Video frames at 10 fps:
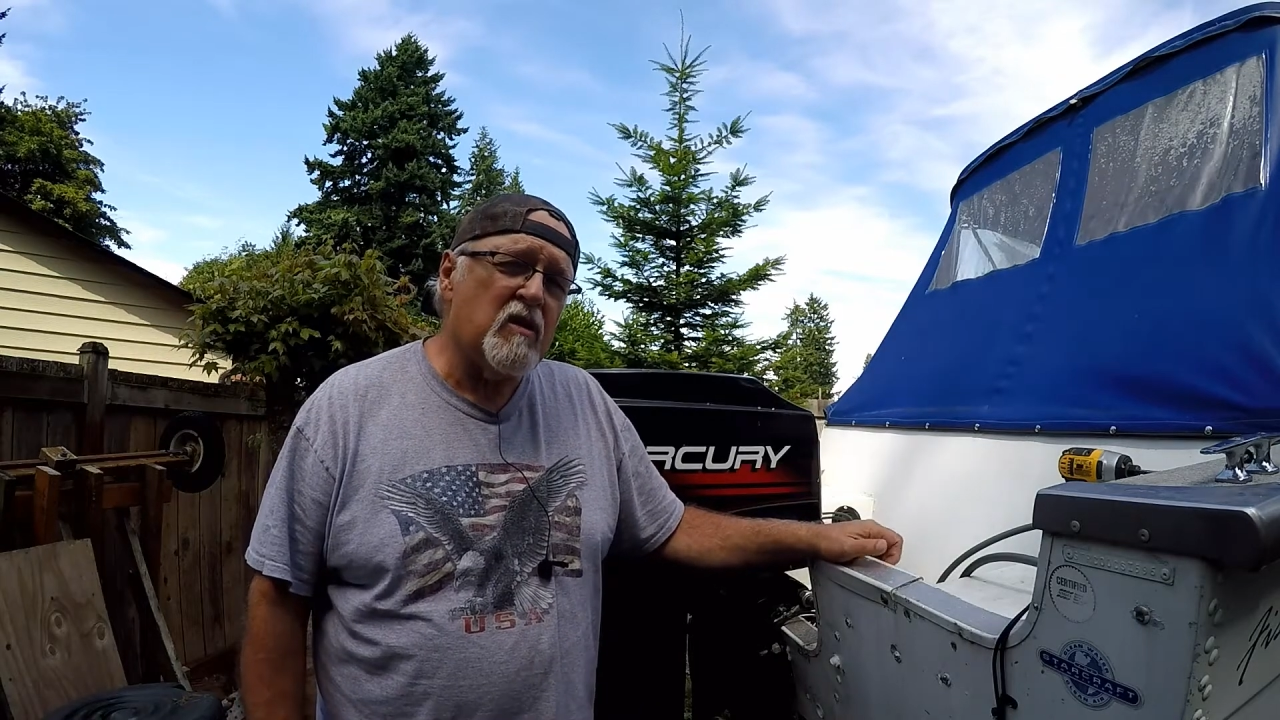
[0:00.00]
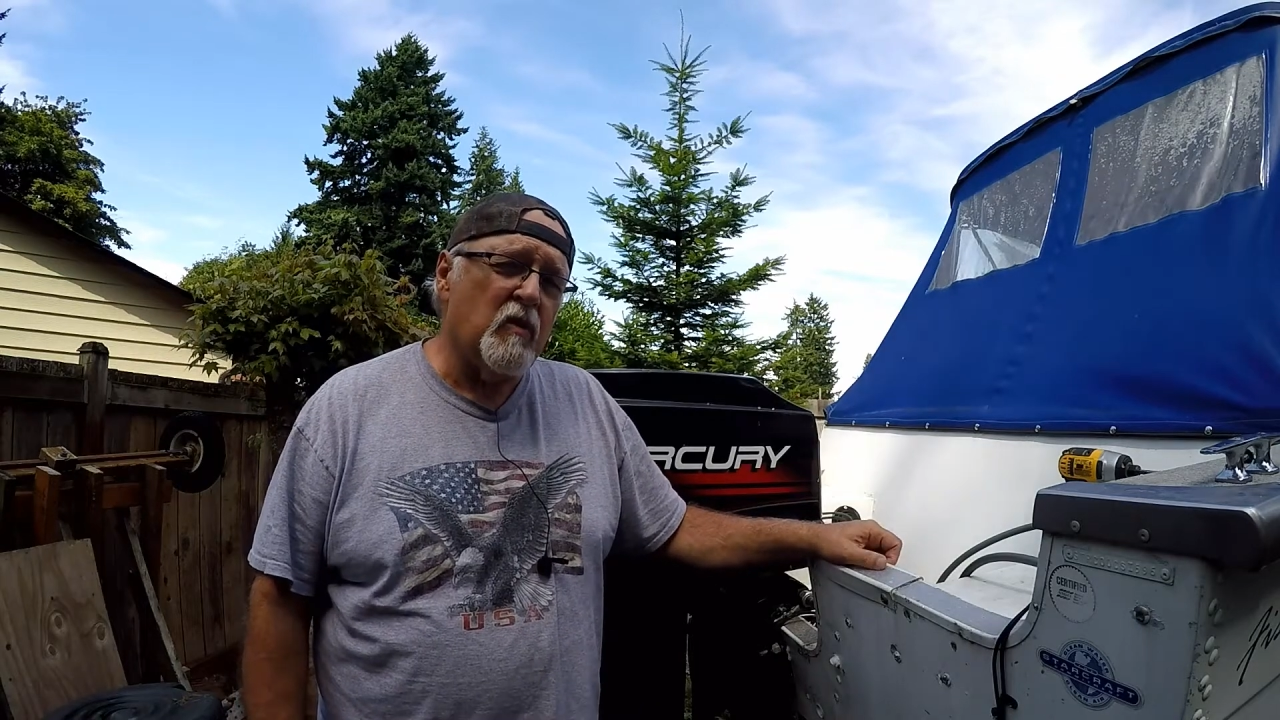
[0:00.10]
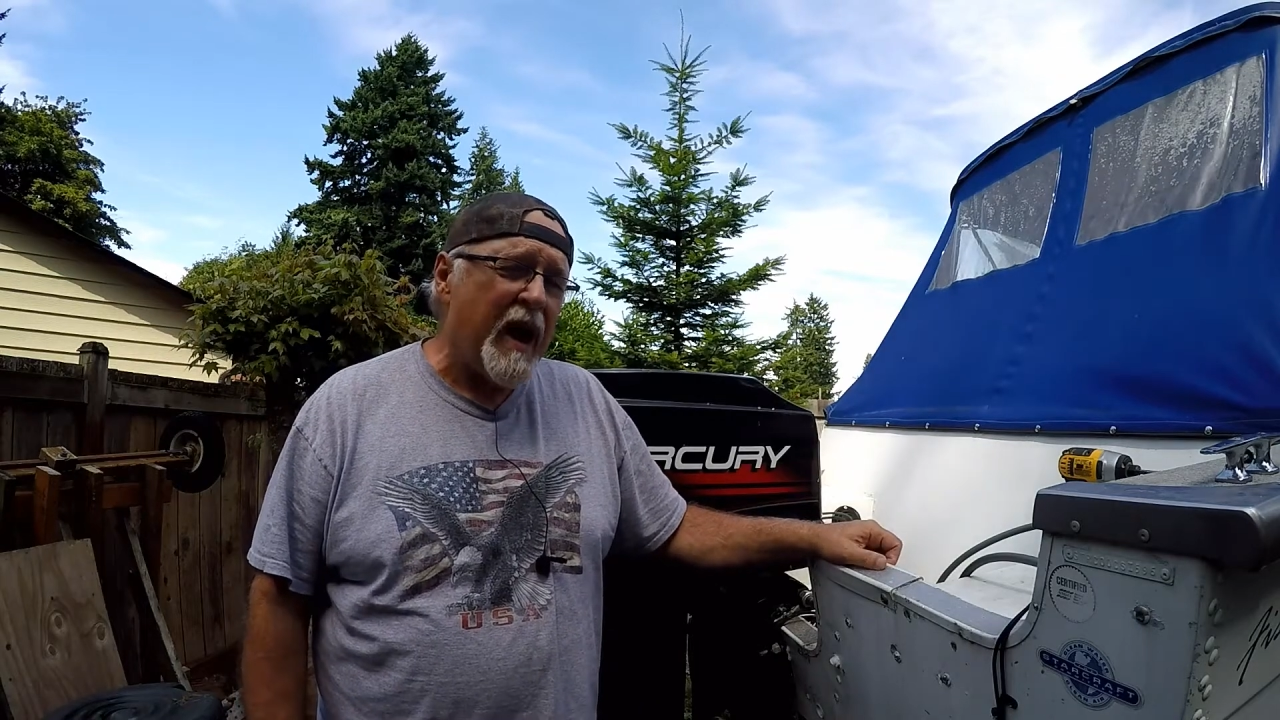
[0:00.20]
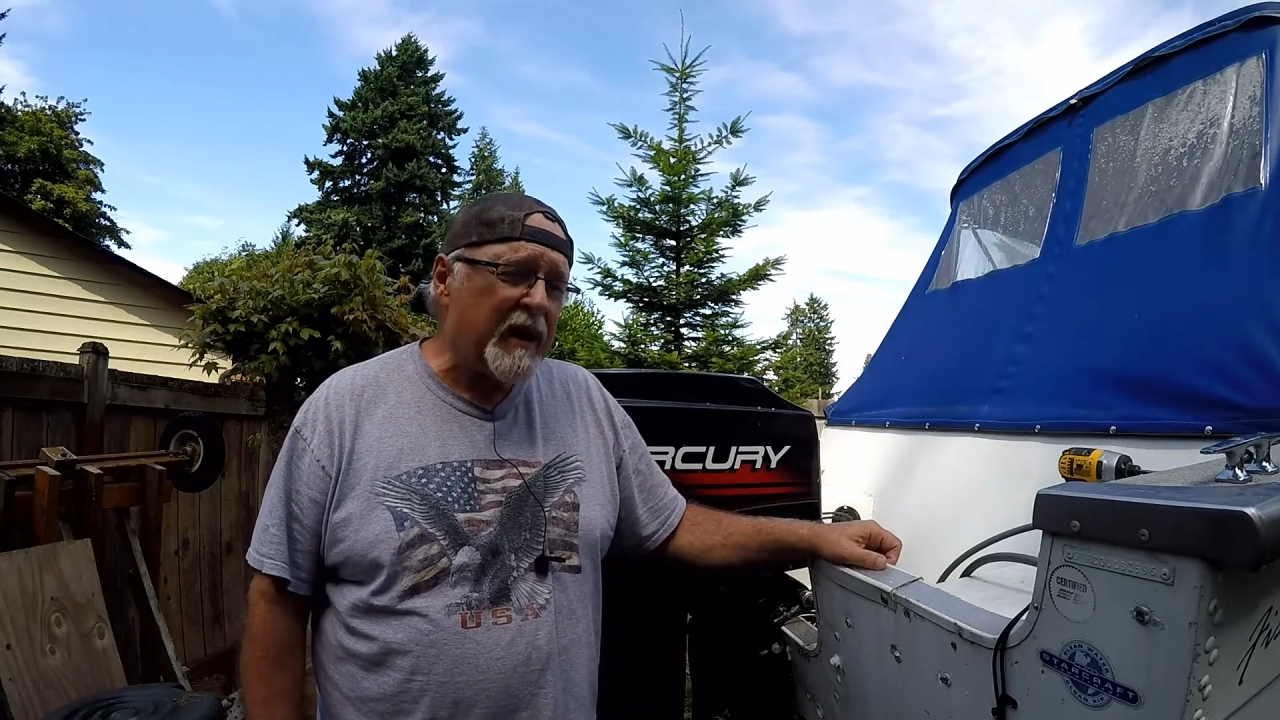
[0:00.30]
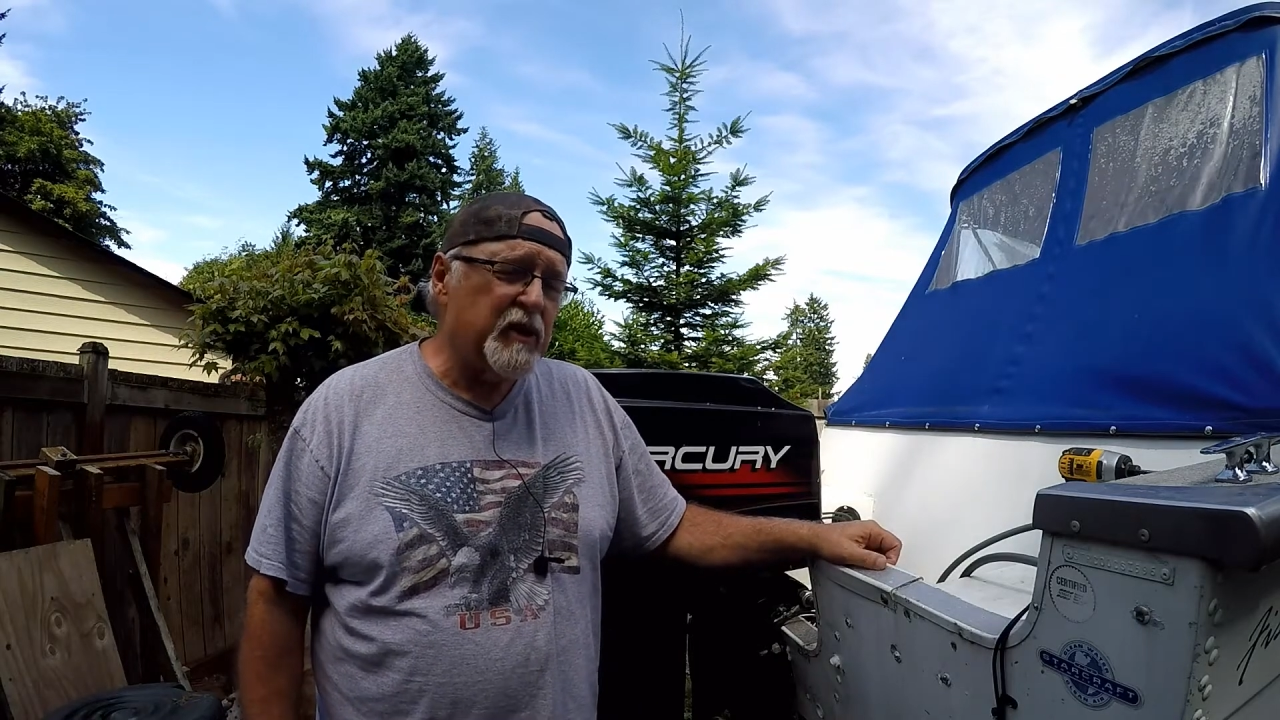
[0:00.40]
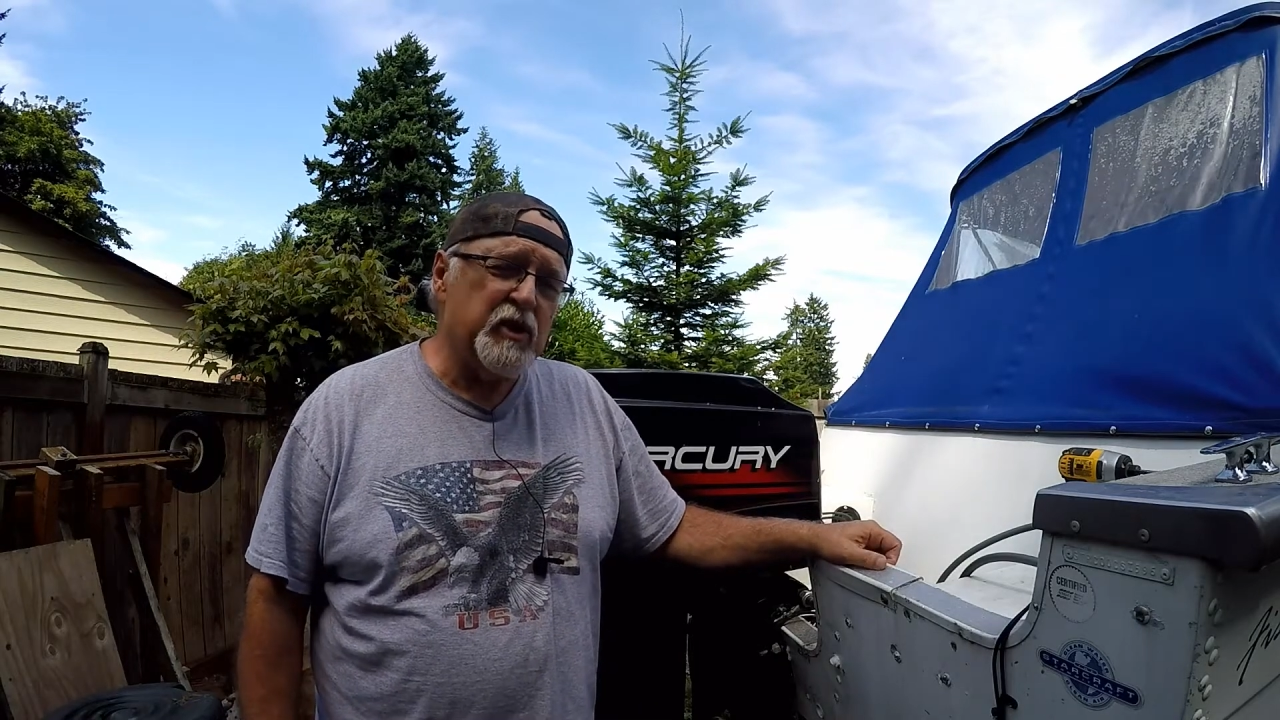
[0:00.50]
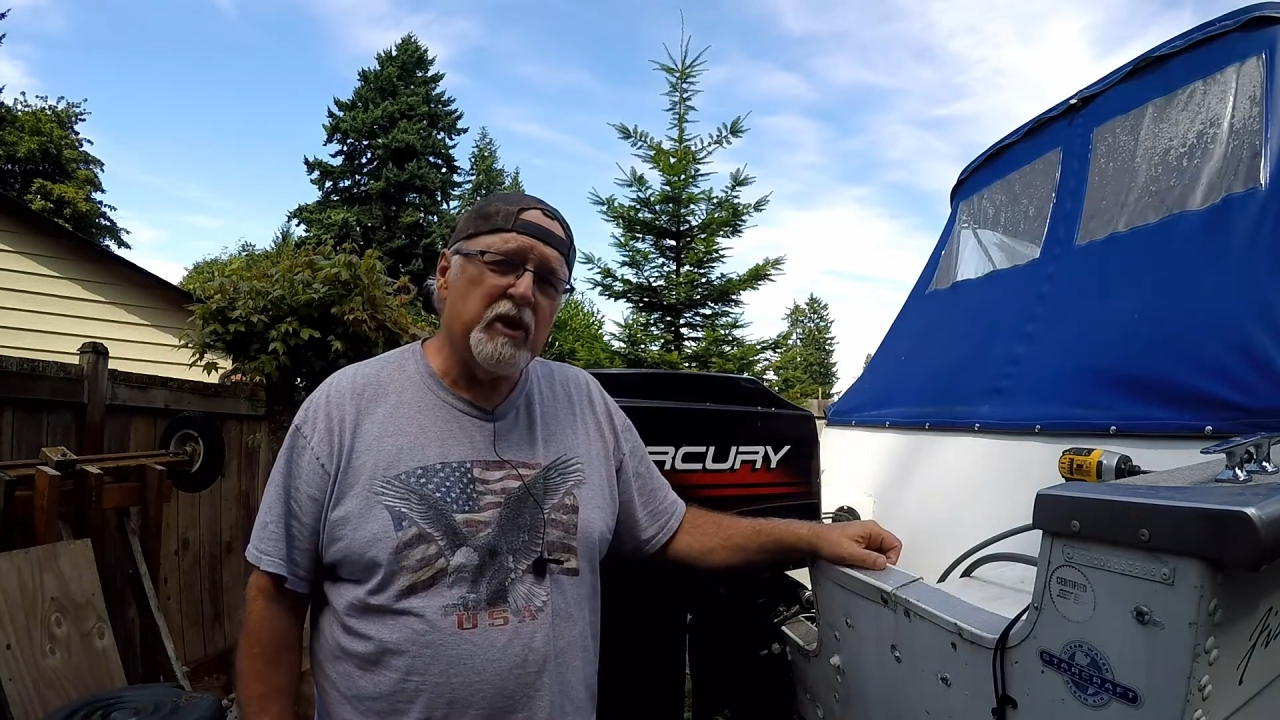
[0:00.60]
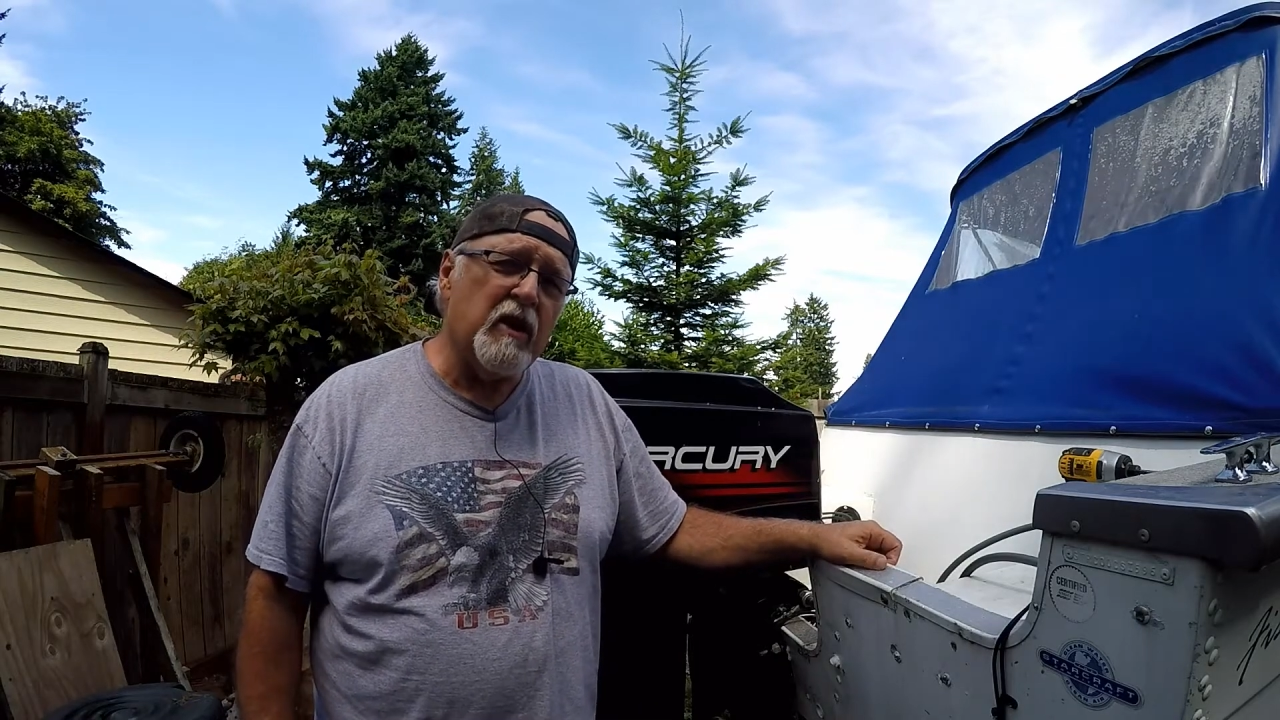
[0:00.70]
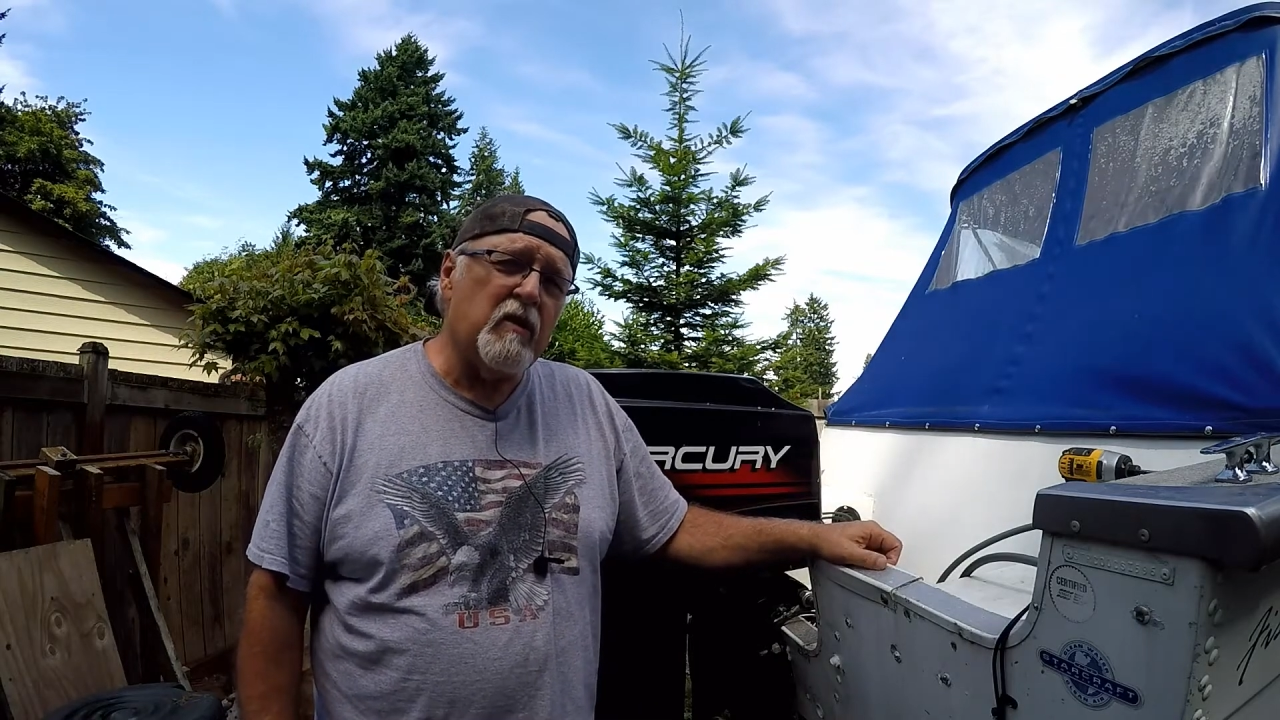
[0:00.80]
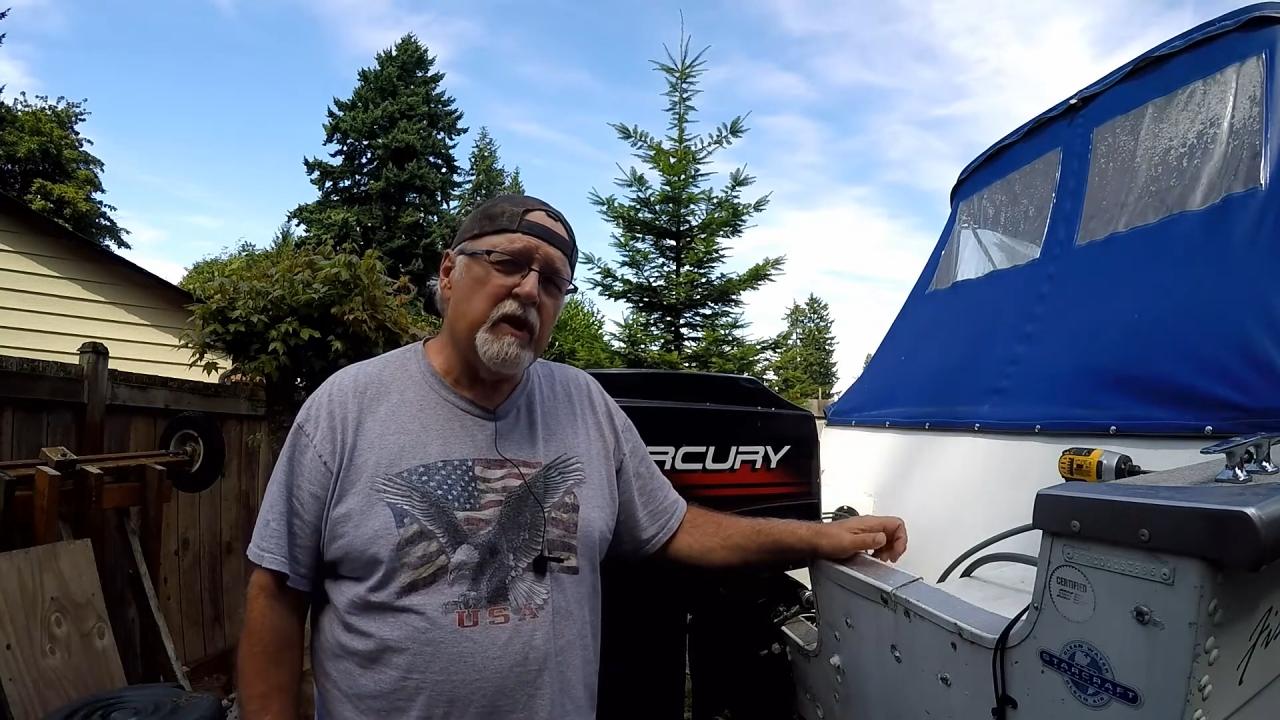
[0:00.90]
Rack
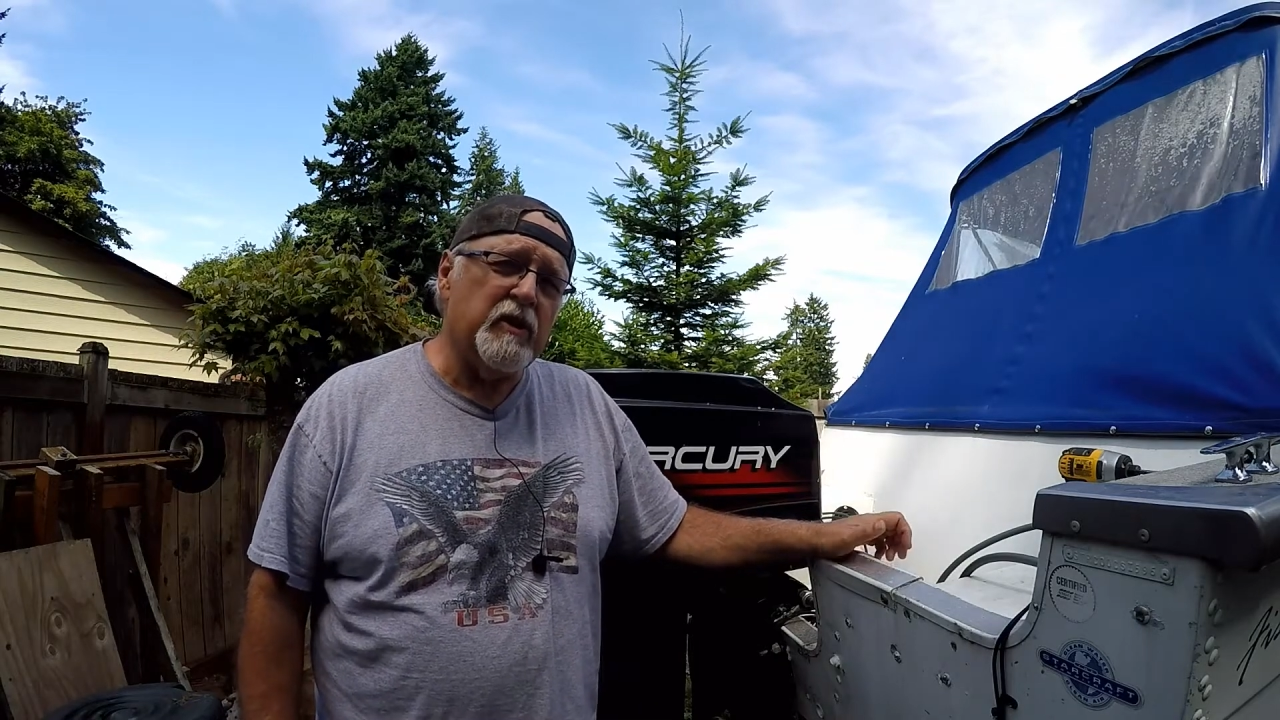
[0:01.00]
steering